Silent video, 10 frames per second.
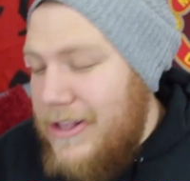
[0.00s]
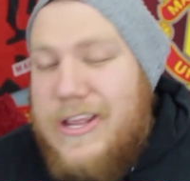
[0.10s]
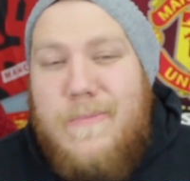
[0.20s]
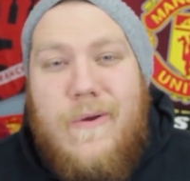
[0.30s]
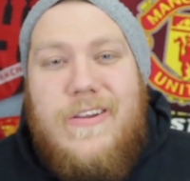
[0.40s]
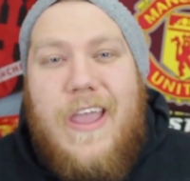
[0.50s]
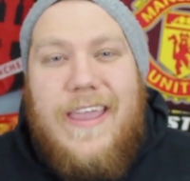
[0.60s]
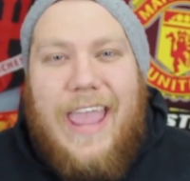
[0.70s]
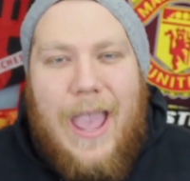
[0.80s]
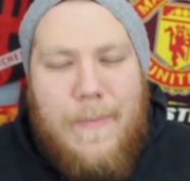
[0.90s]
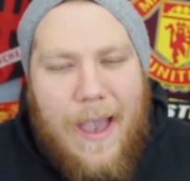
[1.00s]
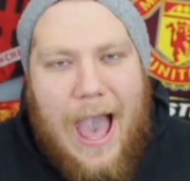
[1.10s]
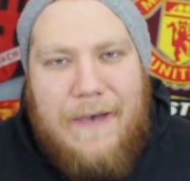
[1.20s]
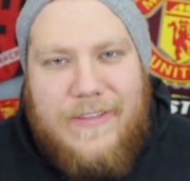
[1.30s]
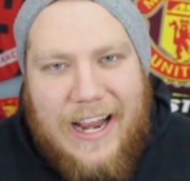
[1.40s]
Jose Mourinho came out
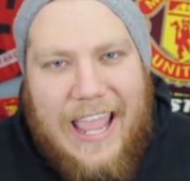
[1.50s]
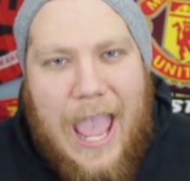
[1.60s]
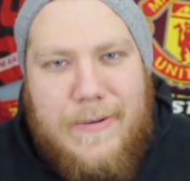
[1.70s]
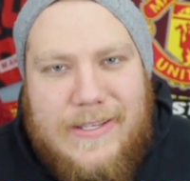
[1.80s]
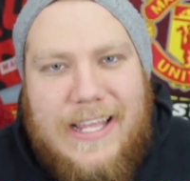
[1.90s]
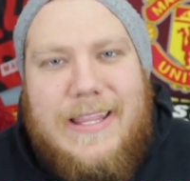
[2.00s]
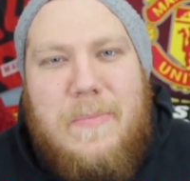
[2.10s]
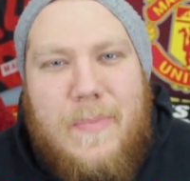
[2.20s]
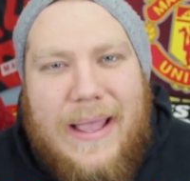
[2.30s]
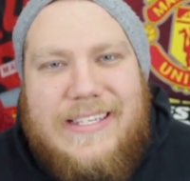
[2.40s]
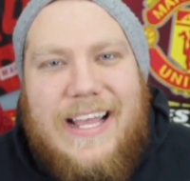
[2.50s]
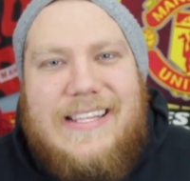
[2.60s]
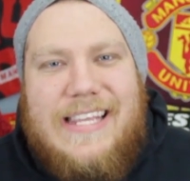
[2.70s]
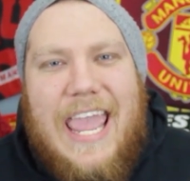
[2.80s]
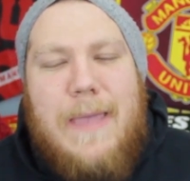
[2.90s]
after the game and said the better
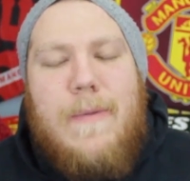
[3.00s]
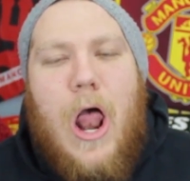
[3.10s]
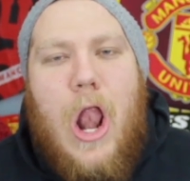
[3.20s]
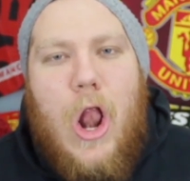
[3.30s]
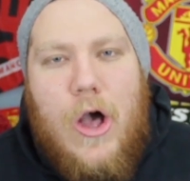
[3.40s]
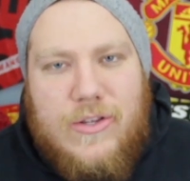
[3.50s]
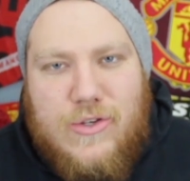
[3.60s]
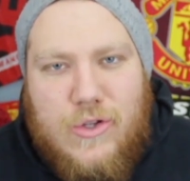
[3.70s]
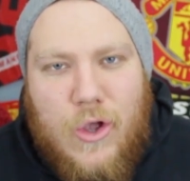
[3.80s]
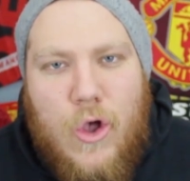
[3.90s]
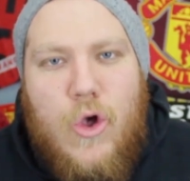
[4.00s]
team lost.